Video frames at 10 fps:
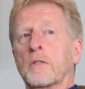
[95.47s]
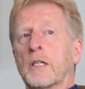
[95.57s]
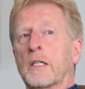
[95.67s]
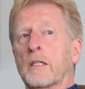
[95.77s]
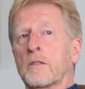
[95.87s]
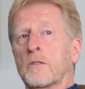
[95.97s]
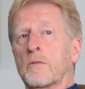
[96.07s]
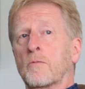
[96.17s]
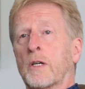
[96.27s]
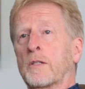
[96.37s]
week and
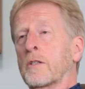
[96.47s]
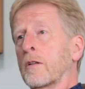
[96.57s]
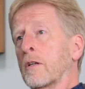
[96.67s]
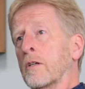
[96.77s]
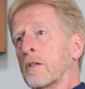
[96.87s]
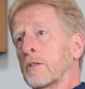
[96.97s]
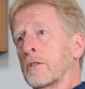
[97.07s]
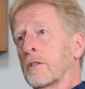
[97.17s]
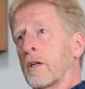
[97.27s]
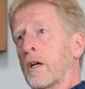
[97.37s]
went to Lord's